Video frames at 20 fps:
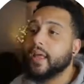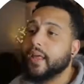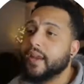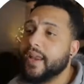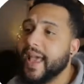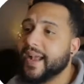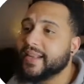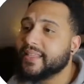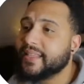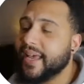
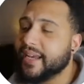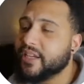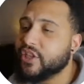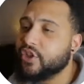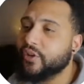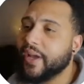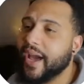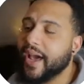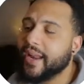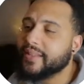Next
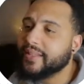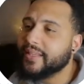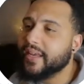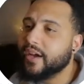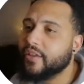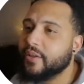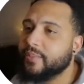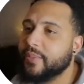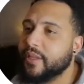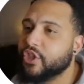section, you got to
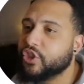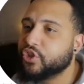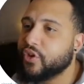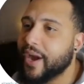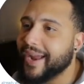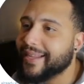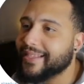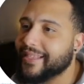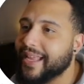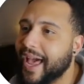tell them the
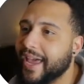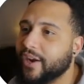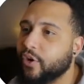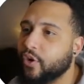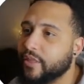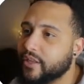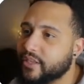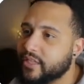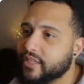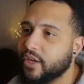track title
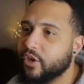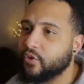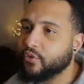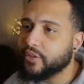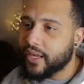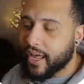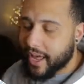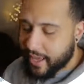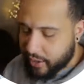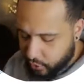or the song
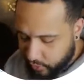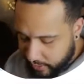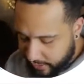title,